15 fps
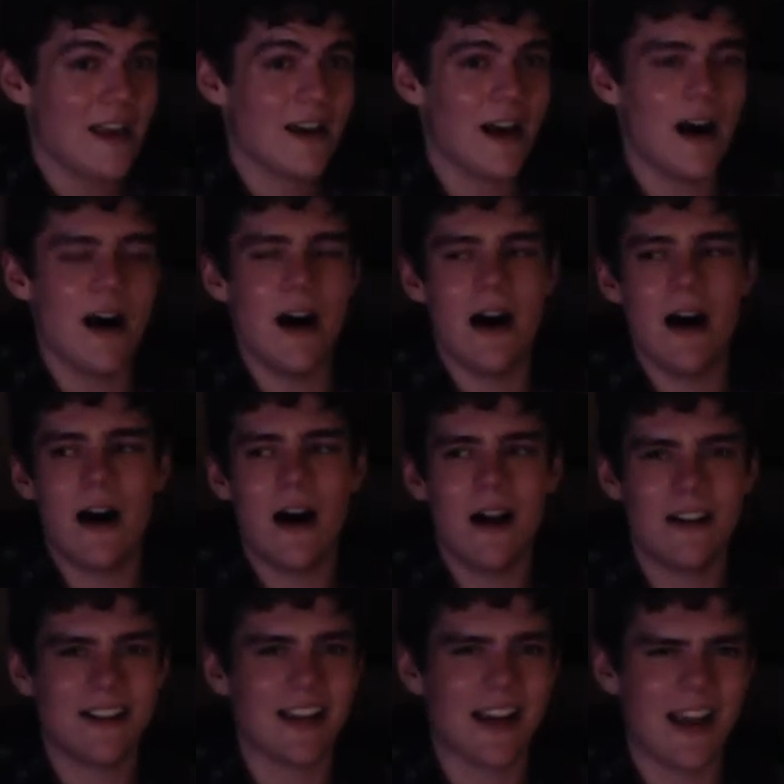Uh,
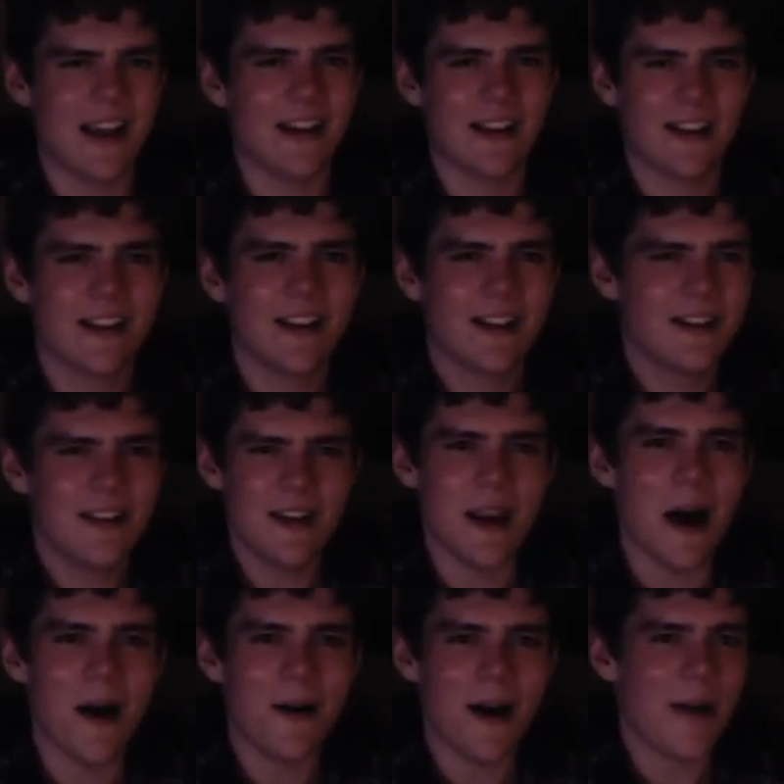like I, you
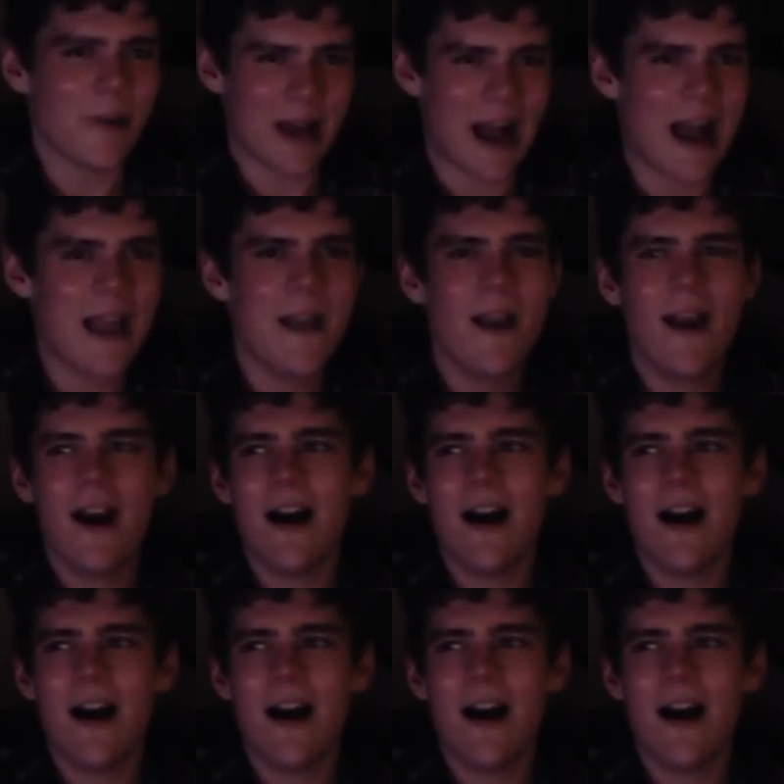know, I'm a guy.